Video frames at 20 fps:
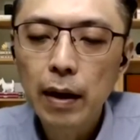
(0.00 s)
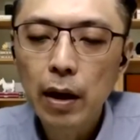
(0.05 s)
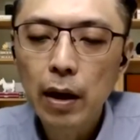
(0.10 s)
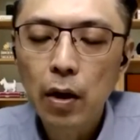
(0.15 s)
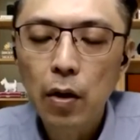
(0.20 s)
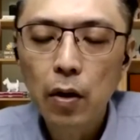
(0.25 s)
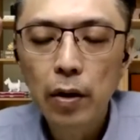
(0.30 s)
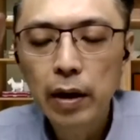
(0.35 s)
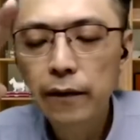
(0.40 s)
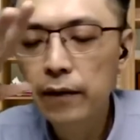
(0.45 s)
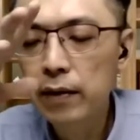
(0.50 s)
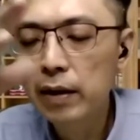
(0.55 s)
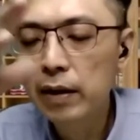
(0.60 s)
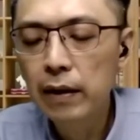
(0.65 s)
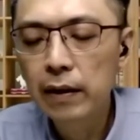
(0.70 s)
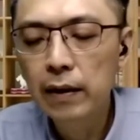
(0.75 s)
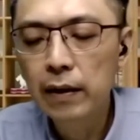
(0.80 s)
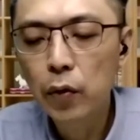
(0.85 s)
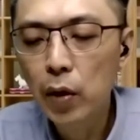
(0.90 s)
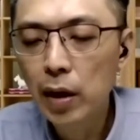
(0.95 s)
or even
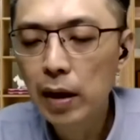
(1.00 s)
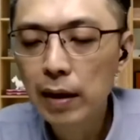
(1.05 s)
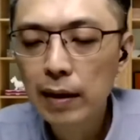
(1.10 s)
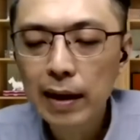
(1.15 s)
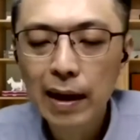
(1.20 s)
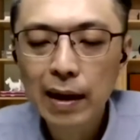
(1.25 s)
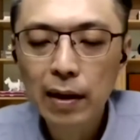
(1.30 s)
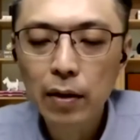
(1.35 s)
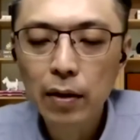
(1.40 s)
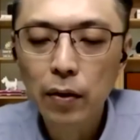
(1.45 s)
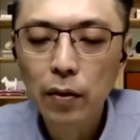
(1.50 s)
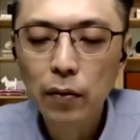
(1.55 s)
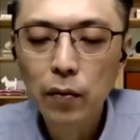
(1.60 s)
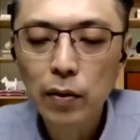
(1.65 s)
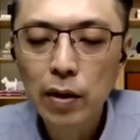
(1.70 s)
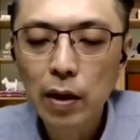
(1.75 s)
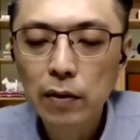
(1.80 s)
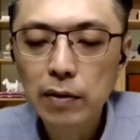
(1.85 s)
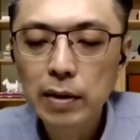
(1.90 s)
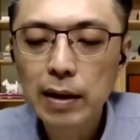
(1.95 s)
in 2010 or
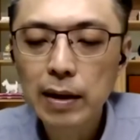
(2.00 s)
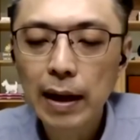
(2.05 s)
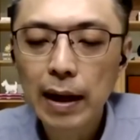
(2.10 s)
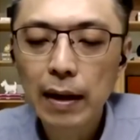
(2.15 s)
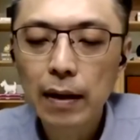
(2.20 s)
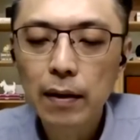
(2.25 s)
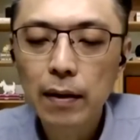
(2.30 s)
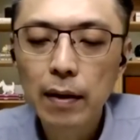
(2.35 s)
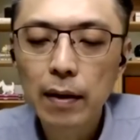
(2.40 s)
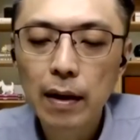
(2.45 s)
2008,